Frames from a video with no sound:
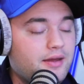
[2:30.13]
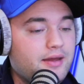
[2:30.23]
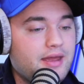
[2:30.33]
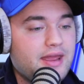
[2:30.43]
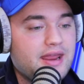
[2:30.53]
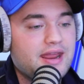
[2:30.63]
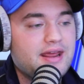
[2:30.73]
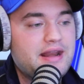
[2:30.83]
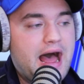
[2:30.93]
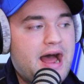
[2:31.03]

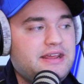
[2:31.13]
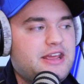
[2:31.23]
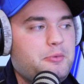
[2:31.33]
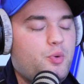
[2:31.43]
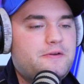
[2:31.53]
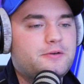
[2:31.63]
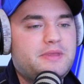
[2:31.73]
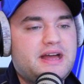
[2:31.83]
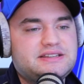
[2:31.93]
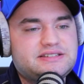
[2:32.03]
And I came away from
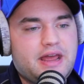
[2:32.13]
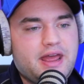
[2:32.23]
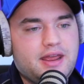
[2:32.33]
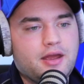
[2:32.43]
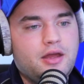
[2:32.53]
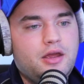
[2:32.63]
that saying,